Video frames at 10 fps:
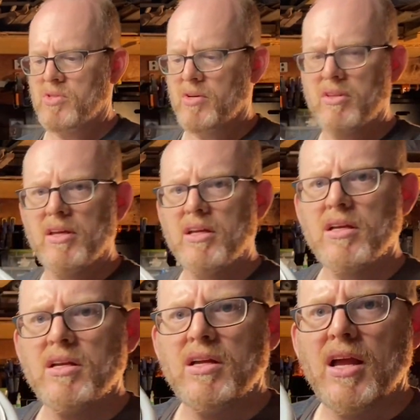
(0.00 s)
thing,
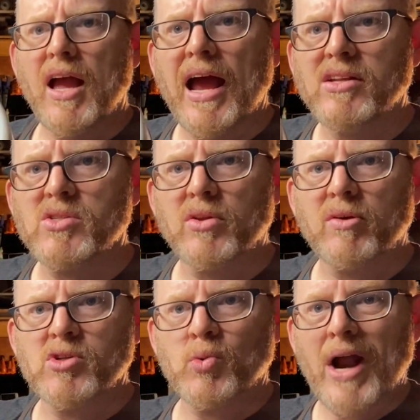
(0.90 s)
and so there
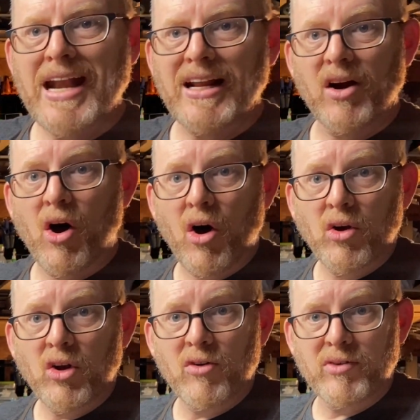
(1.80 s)
was writing
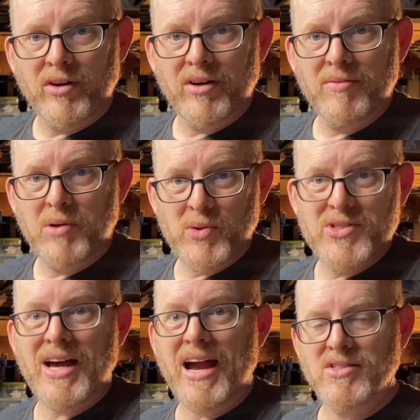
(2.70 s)
all over both
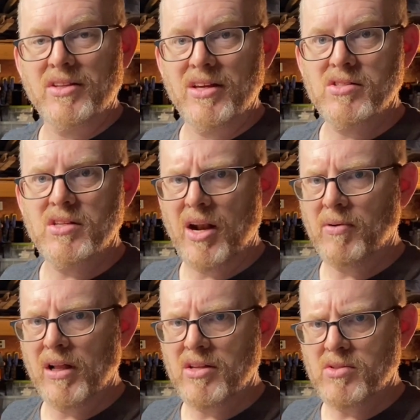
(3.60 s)
sides of this, and I
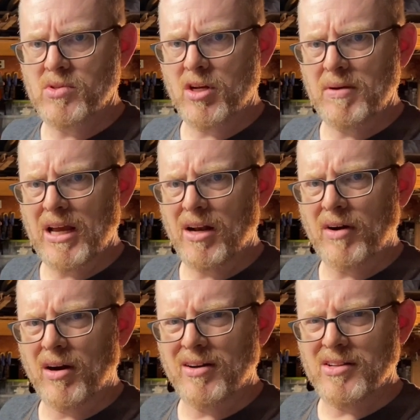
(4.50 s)
realized it was going to be kind of
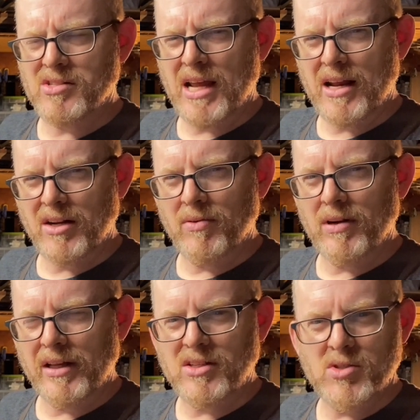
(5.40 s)
hard to sand and
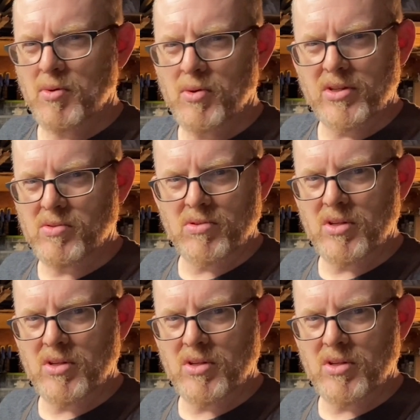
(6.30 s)
really get smooth because it was all